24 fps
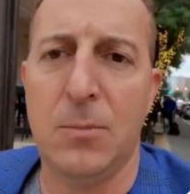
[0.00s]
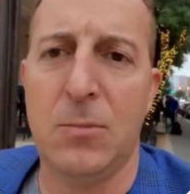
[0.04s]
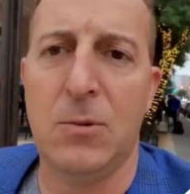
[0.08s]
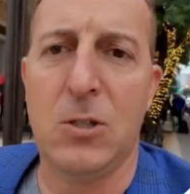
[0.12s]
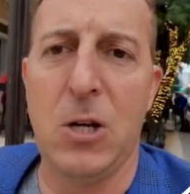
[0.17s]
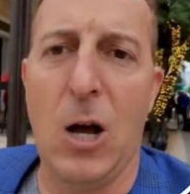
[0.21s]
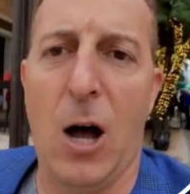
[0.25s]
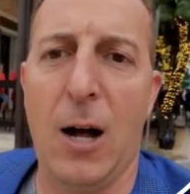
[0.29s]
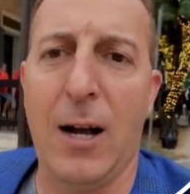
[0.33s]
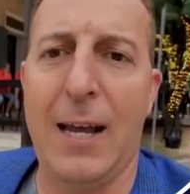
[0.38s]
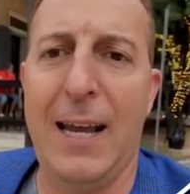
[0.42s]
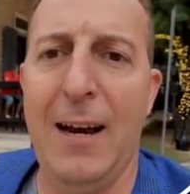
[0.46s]

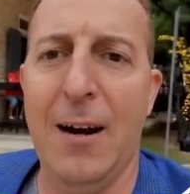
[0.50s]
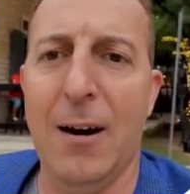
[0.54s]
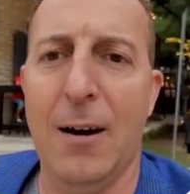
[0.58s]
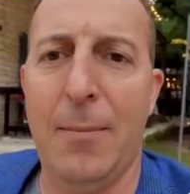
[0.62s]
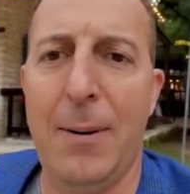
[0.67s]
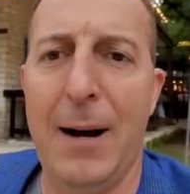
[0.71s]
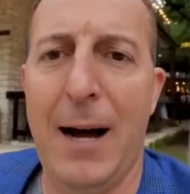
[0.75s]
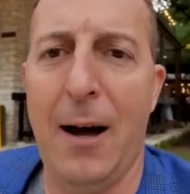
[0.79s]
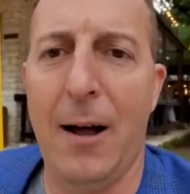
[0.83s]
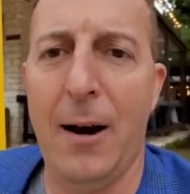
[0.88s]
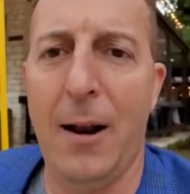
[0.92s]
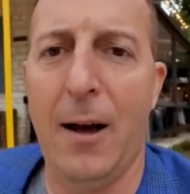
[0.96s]
talk here
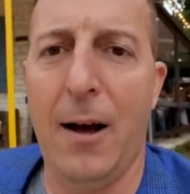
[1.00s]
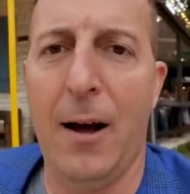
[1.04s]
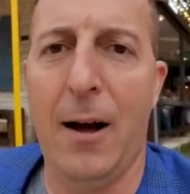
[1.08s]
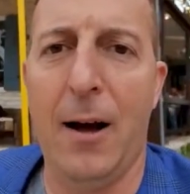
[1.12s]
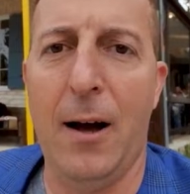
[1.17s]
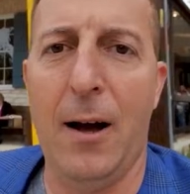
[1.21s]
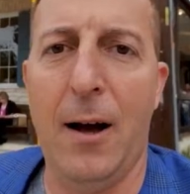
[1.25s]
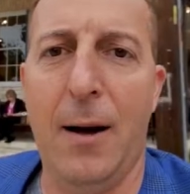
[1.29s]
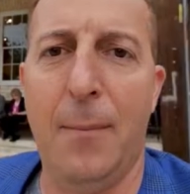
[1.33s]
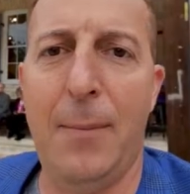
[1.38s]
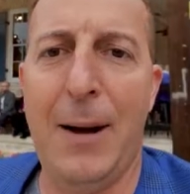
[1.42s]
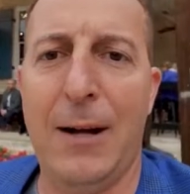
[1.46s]

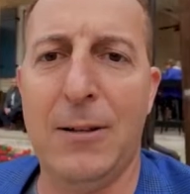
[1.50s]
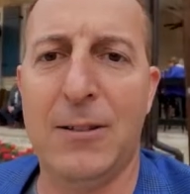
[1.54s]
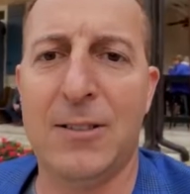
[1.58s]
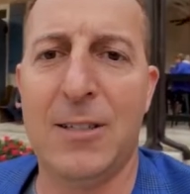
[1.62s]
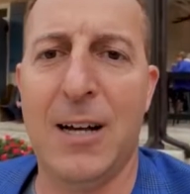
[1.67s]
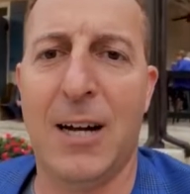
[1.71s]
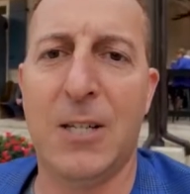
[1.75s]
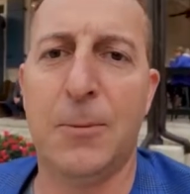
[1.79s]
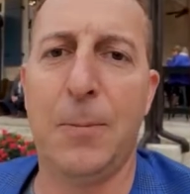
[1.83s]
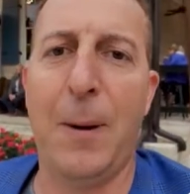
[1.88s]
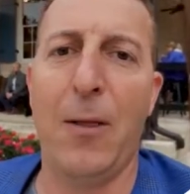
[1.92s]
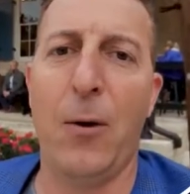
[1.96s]
about
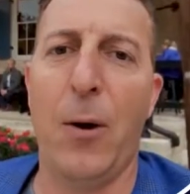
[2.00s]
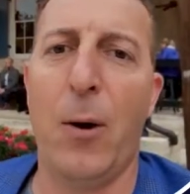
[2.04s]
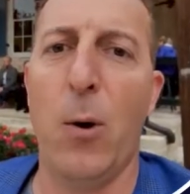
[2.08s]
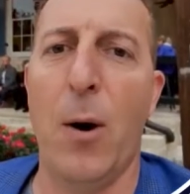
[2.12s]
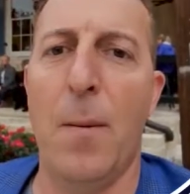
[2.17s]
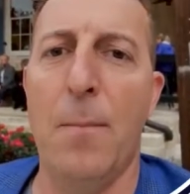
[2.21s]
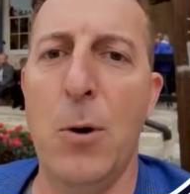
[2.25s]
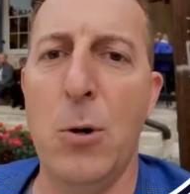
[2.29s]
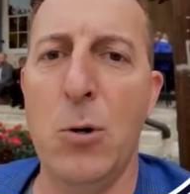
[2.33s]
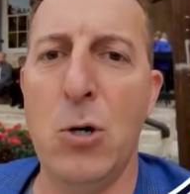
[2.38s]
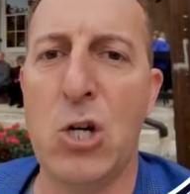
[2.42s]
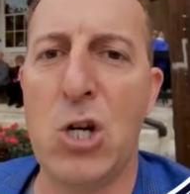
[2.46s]
stocks. By the way, we're at
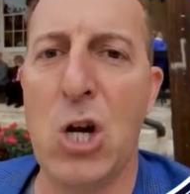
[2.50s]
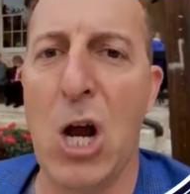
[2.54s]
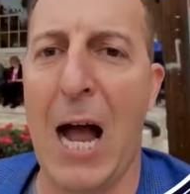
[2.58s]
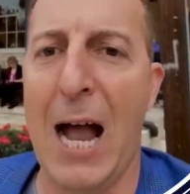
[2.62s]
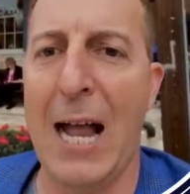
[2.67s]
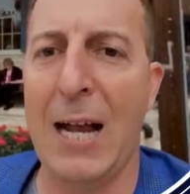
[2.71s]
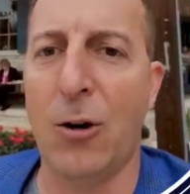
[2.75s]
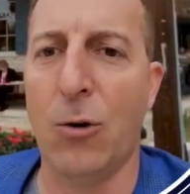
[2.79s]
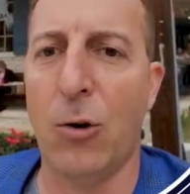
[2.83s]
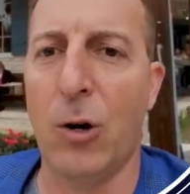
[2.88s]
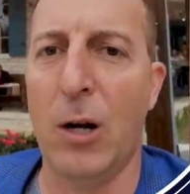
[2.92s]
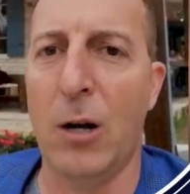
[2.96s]

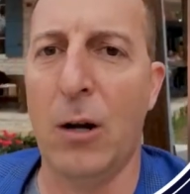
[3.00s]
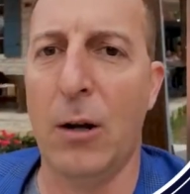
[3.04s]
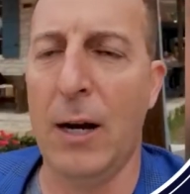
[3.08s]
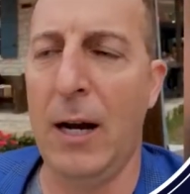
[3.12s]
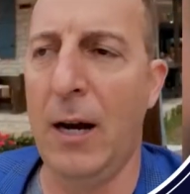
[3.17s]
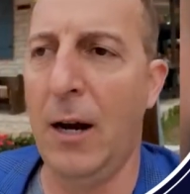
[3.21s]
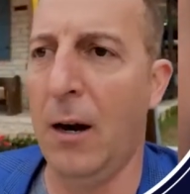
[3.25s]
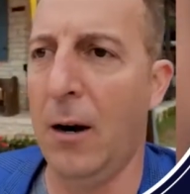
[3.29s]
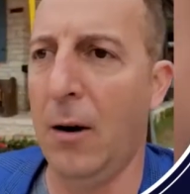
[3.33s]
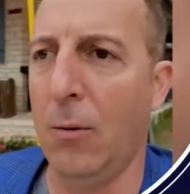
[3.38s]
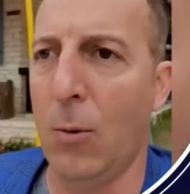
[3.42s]
Moonshine Grill here.